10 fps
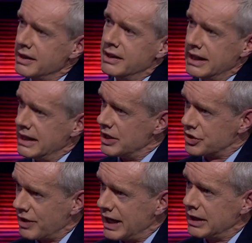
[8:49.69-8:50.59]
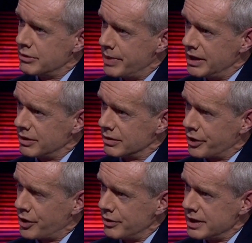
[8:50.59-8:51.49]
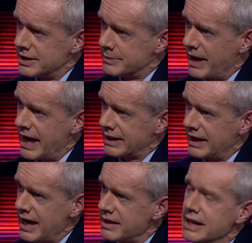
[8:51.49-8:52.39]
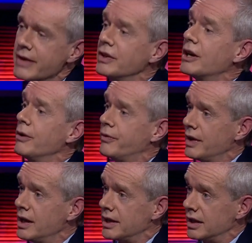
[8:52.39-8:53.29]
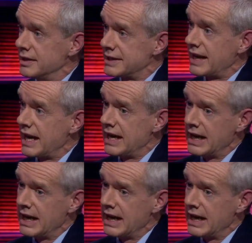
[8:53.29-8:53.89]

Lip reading: The Israeli rabbinical authorities back that and even go further and say,